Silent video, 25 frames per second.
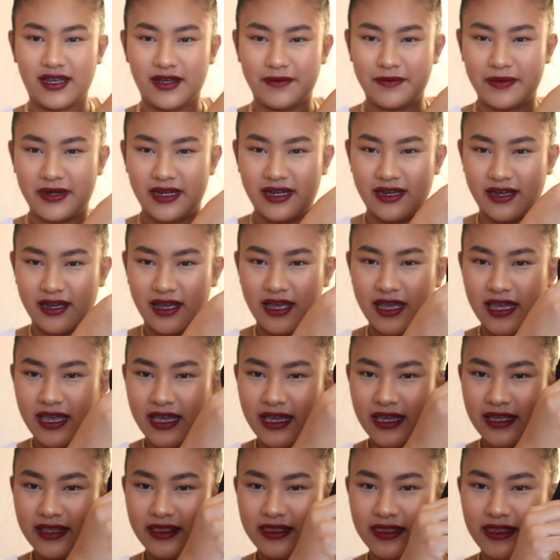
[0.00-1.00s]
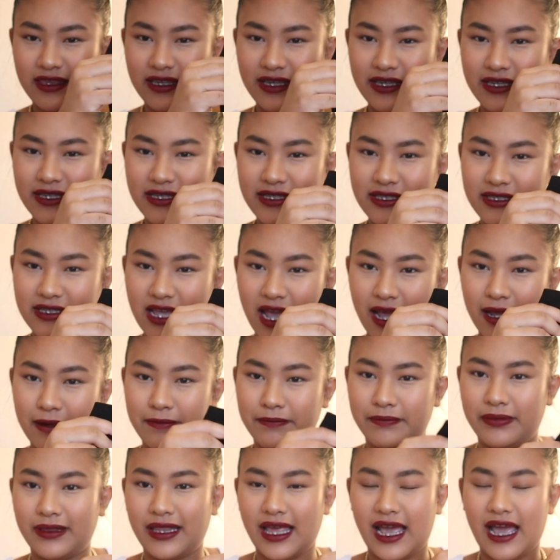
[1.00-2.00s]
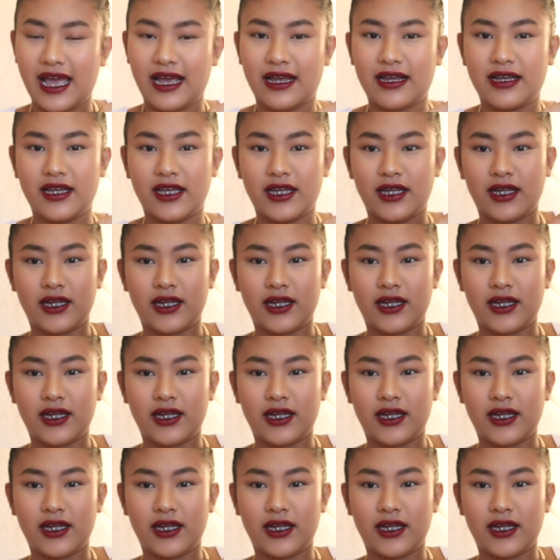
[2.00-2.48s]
up are these black